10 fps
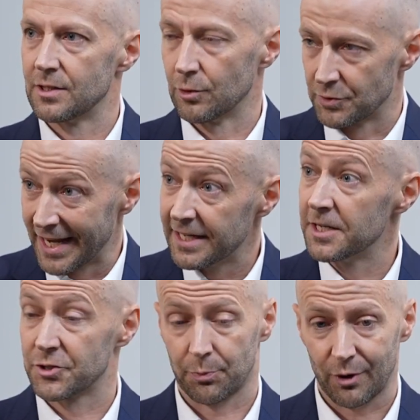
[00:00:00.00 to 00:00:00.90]
the
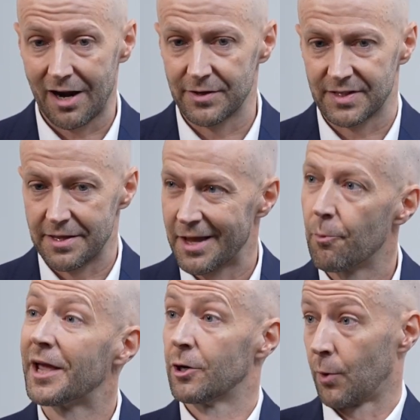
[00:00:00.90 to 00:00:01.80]
lieutenants, the privates, they
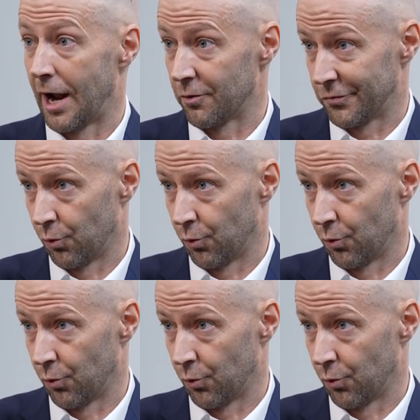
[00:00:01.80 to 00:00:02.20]
wait around for